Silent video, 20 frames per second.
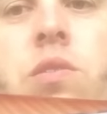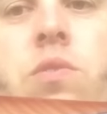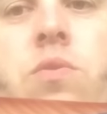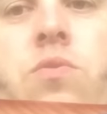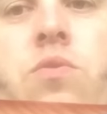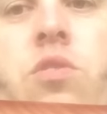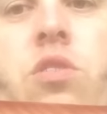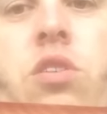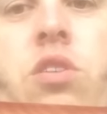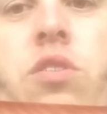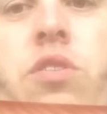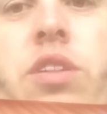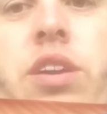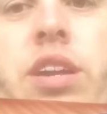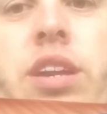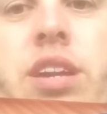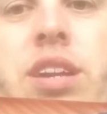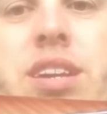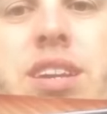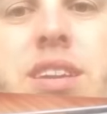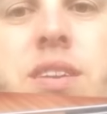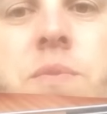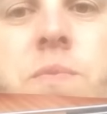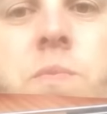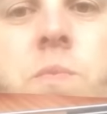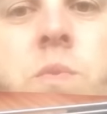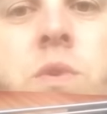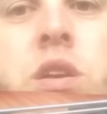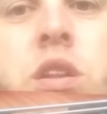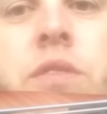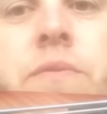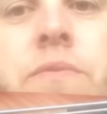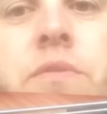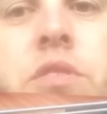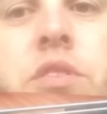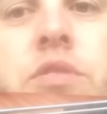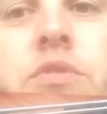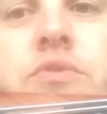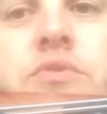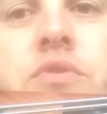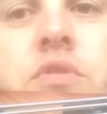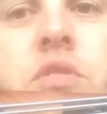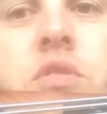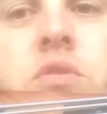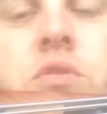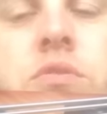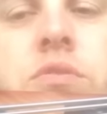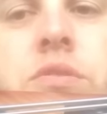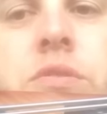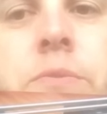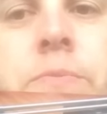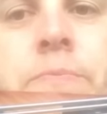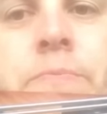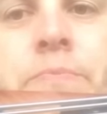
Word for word: These are all the wonderful controls